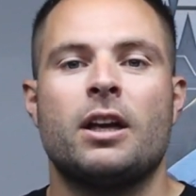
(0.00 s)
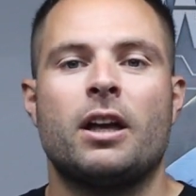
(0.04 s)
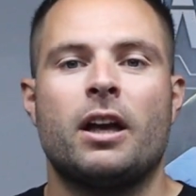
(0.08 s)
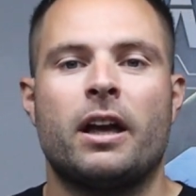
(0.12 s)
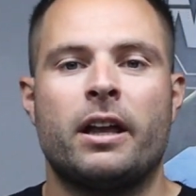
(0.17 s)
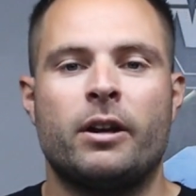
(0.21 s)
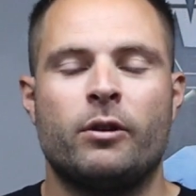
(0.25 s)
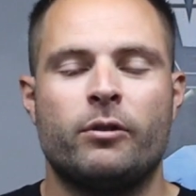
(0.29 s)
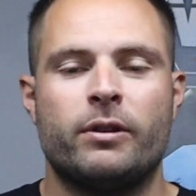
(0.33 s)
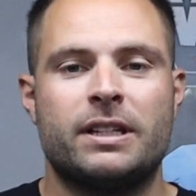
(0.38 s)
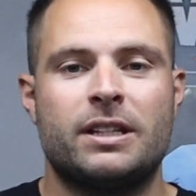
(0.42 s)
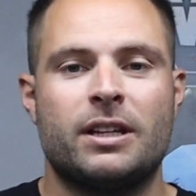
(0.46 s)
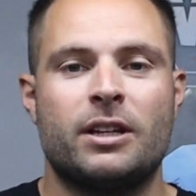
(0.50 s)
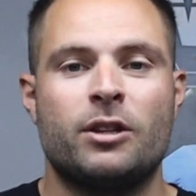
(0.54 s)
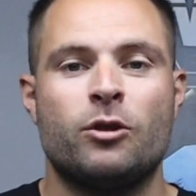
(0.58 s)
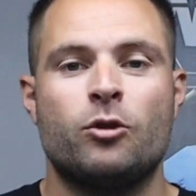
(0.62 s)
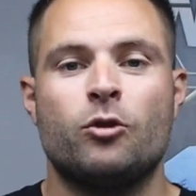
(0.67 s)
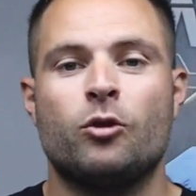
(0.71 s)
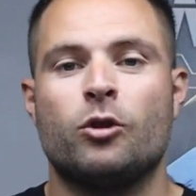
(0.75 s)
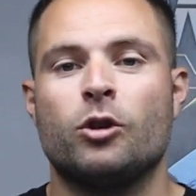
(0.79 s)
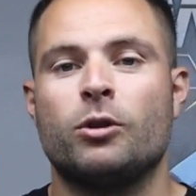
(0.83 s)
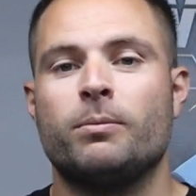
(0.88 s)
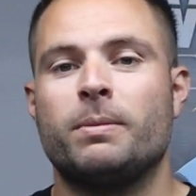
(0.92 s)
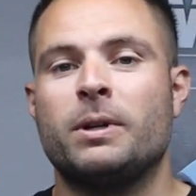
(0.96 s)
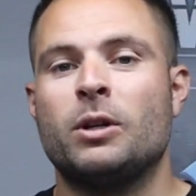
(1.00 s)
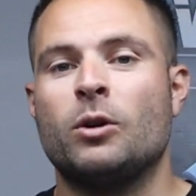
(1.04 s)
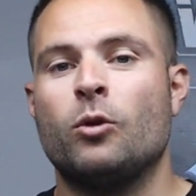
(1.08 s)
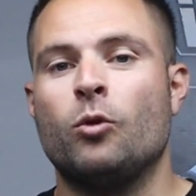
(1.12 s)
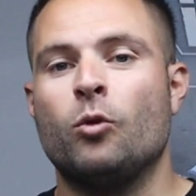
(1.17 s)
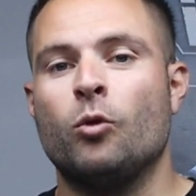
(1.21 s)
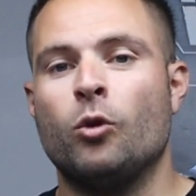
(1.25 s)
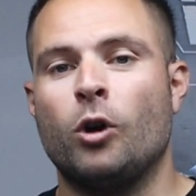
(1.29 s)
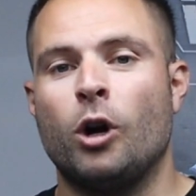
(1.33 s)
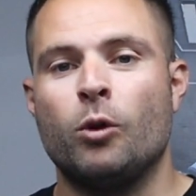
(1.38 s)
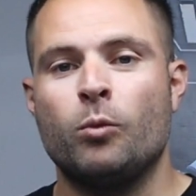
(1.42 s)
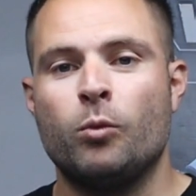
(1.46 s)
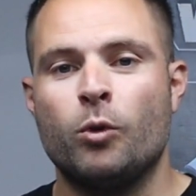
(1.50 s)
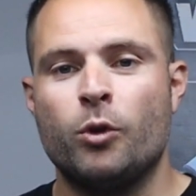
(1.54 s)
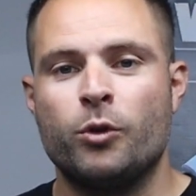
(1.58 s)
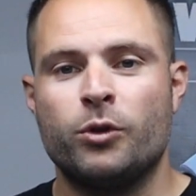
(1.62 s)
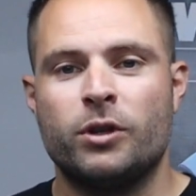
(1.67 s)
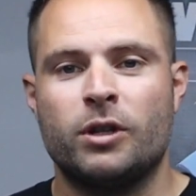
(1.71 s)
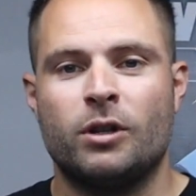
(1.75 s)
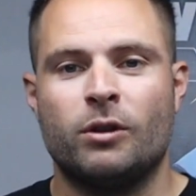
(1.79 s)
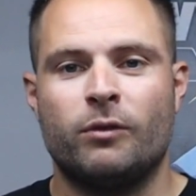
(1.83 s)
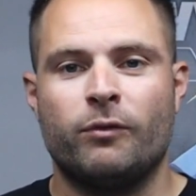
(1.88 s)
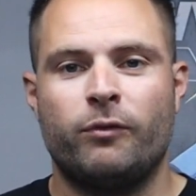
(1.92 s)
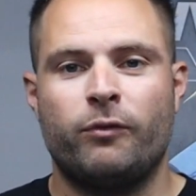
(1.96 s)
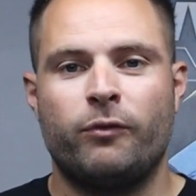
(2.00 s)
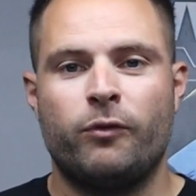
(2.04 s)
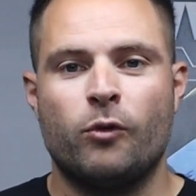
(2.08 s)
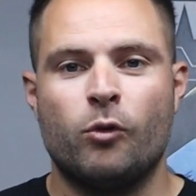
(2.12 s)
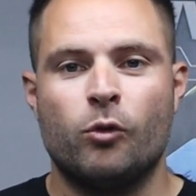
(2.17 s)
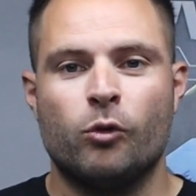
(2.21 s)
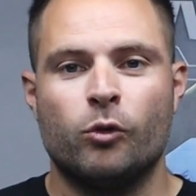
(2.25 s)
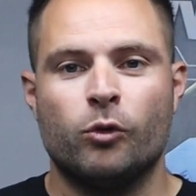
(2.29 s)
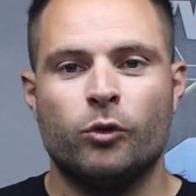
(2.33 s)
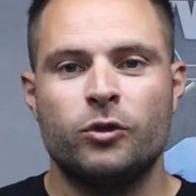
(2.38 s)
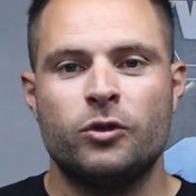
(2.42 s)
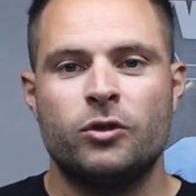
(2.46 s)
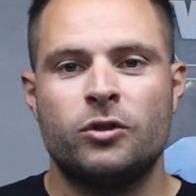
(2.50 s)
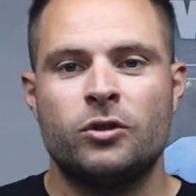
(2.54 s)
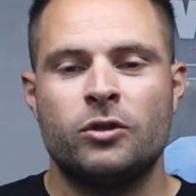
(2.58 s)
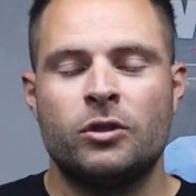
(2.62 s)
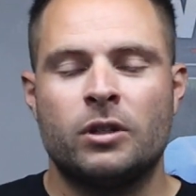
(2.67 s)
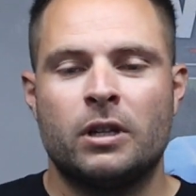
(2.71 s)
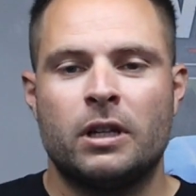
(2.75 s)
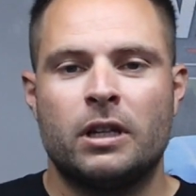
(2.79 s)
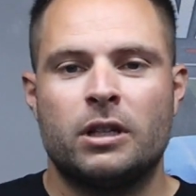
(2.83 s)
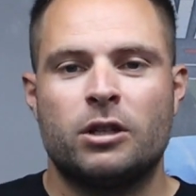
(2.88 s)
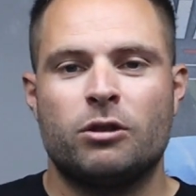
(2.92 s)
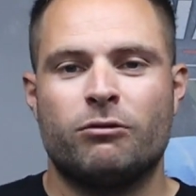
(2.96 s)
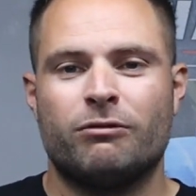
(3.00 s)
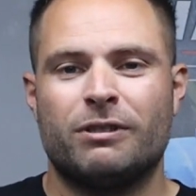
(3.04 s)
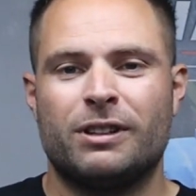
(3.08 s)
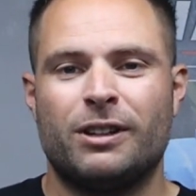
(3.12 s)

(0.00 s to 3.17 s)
and all this and you can be auto wounded on fours, you're